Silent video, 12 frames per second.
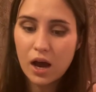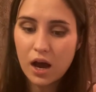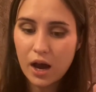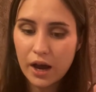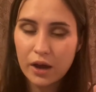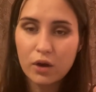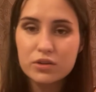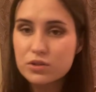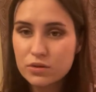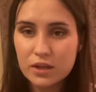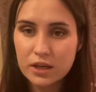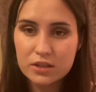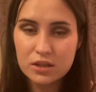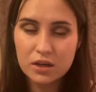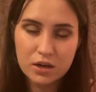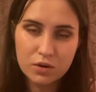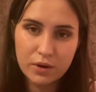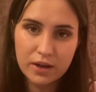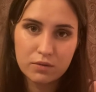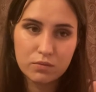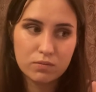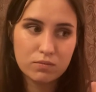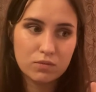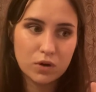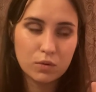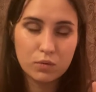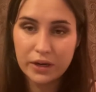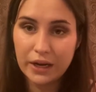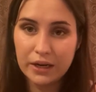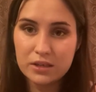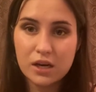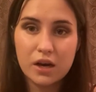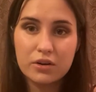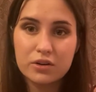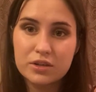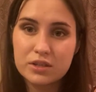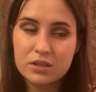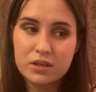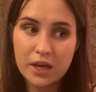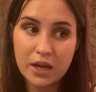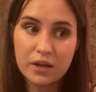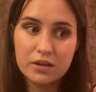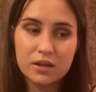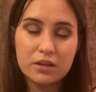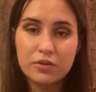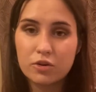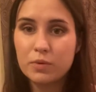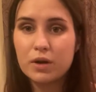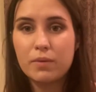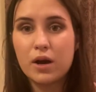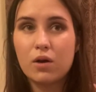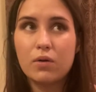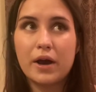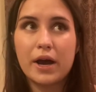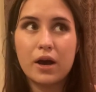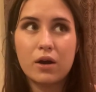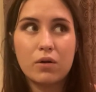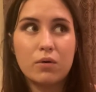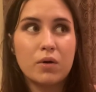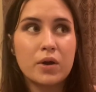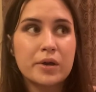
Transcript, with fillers: I also think it's a great read to understand a little bit about how